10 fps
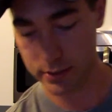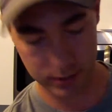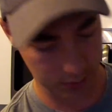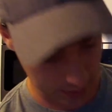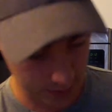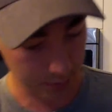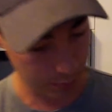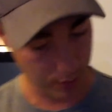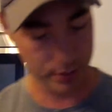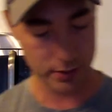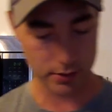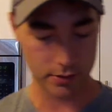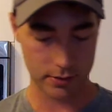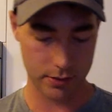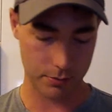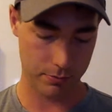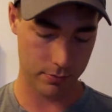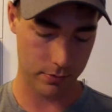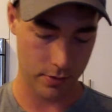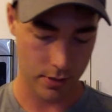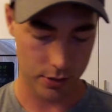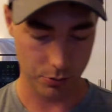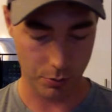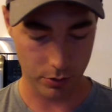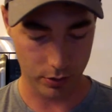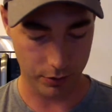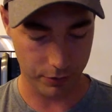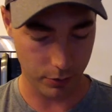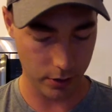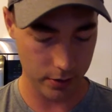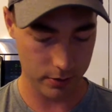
so that's a bonus. That's what we're looking for.